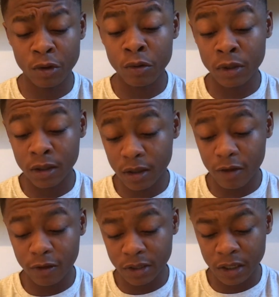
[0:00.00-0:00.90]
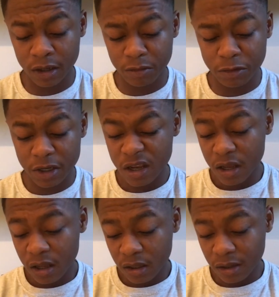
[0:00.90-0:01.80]
So it gave us a glimpse.
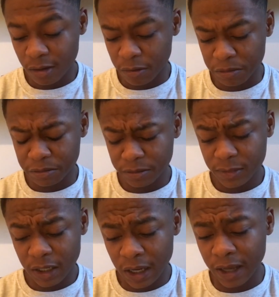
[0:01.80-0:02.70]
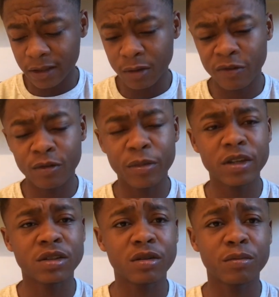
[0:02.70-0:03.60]
Um, liked the
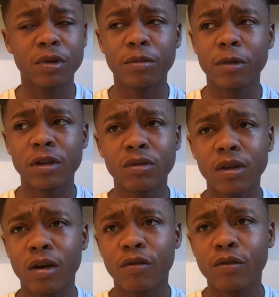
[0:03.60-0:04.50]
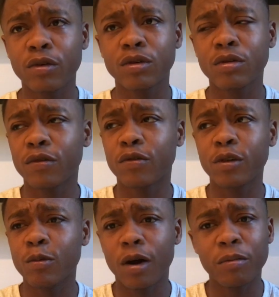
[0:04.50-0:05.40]
formation. Um, it looked like a
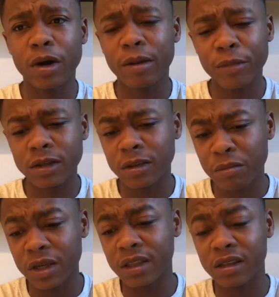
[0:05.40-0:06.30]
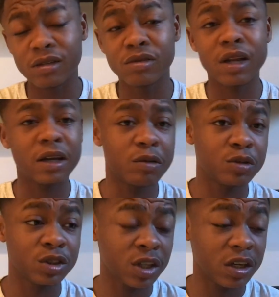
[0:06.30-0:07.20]
four-two-three-one, but I must admit it did look like it
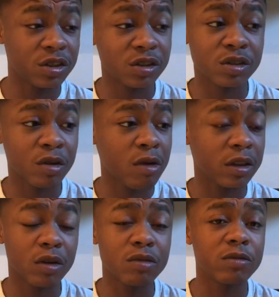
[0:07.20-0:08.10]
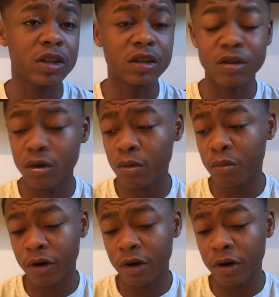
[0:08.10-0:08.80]
was changing, so I don't really know.